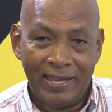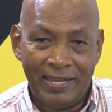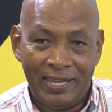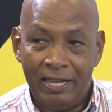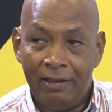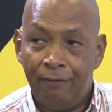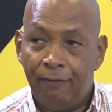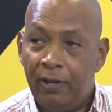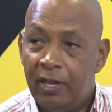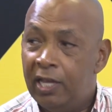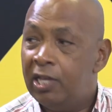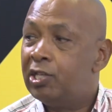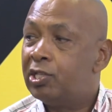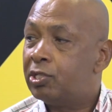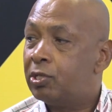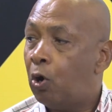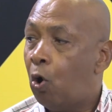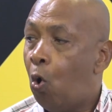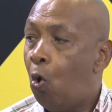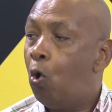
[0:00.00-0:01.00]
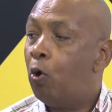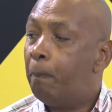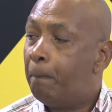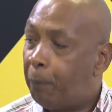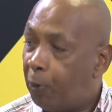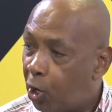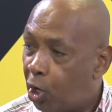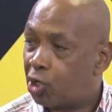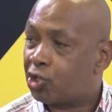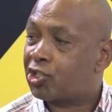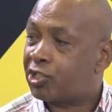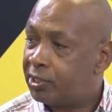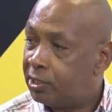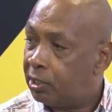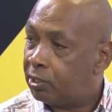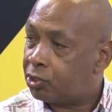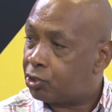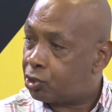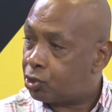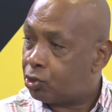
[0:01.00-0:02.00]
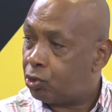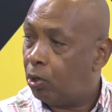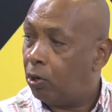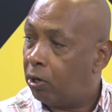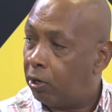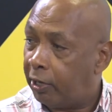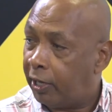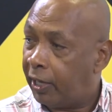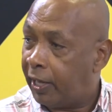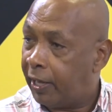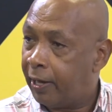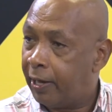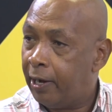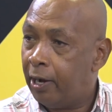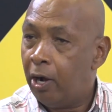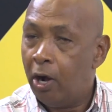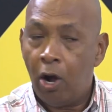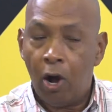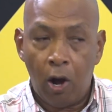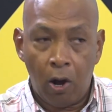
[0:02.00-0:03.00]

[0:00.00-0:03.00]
give his own personal, personal story, yes. right.